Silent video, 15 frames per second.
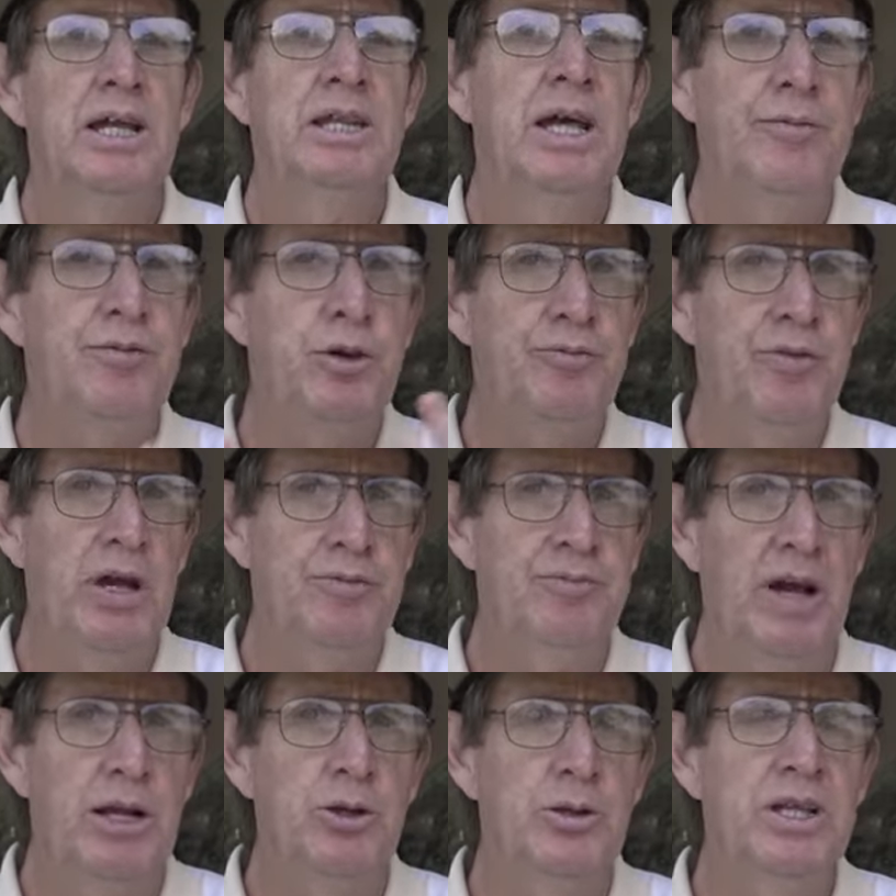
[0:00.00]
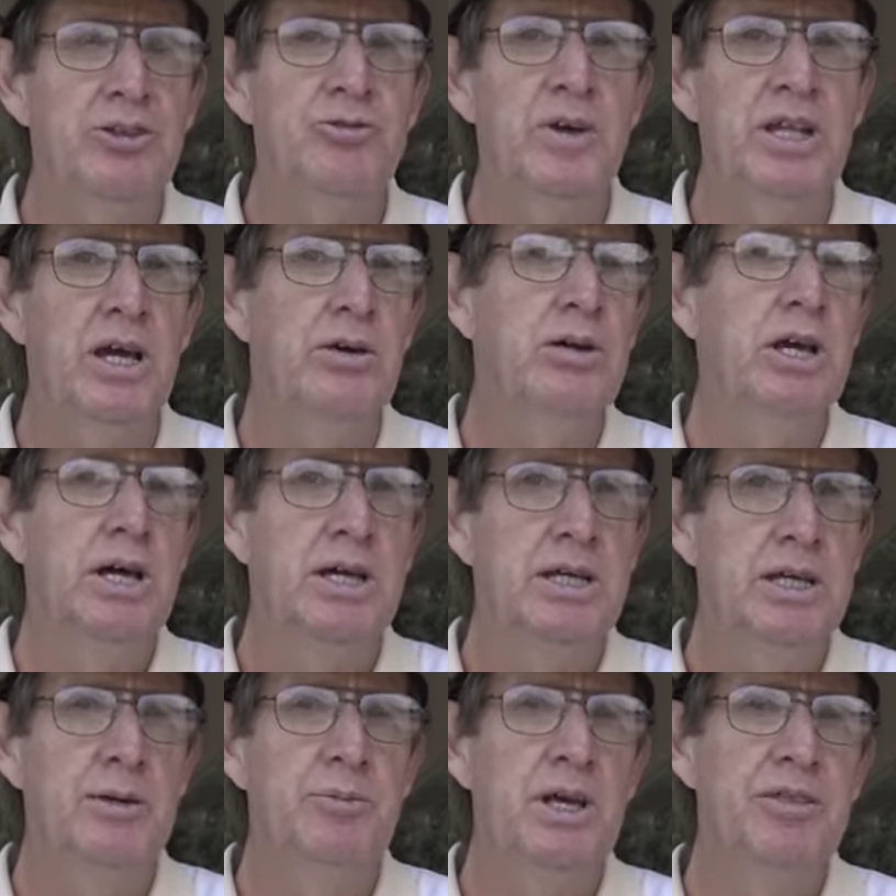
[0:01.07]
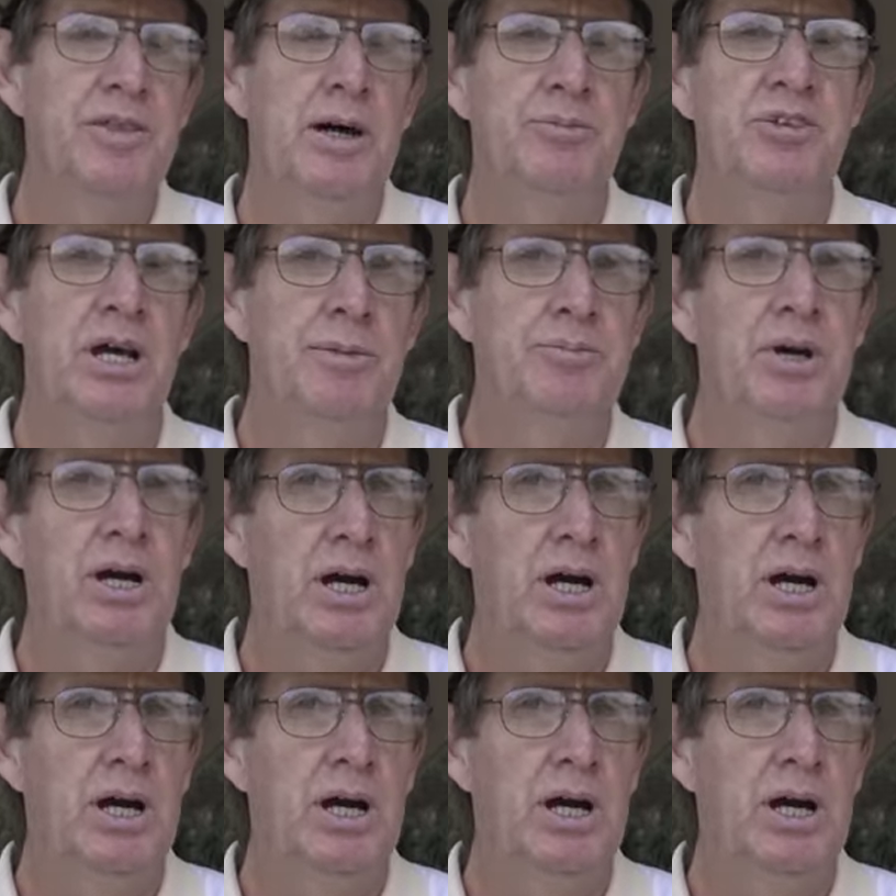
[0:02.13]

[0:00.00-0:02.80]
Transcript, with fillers: Now if you found value in this video, give me a thumbs up.